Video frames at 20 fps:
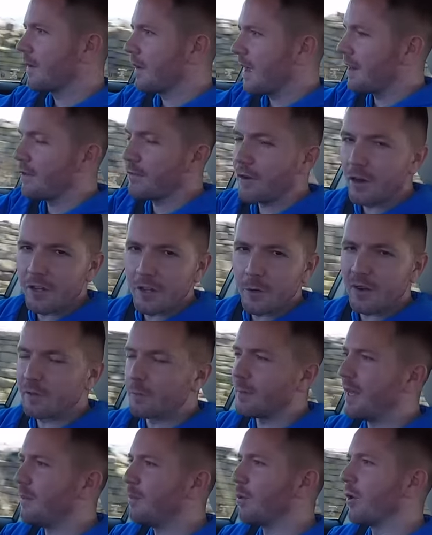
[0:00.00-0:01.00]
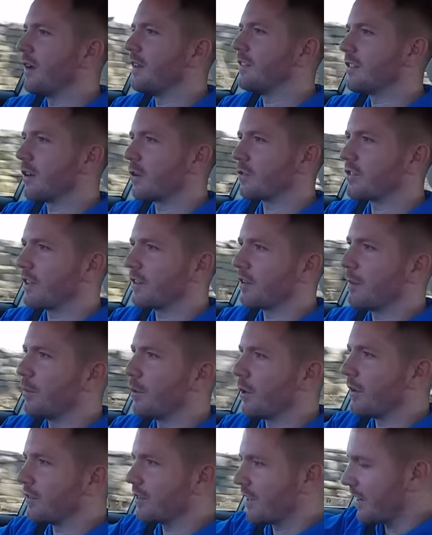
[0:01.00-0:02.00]
And you've got U S B points and auxiliary
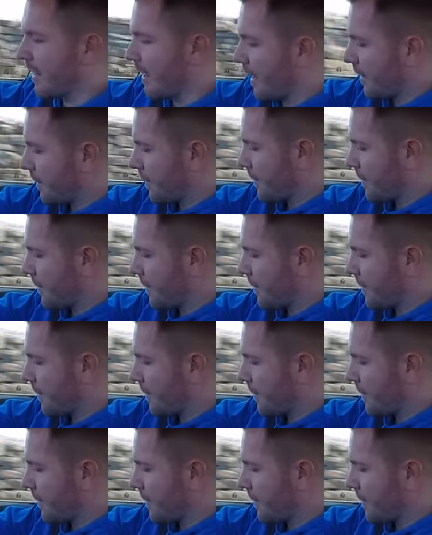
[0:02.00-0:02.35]
points in there.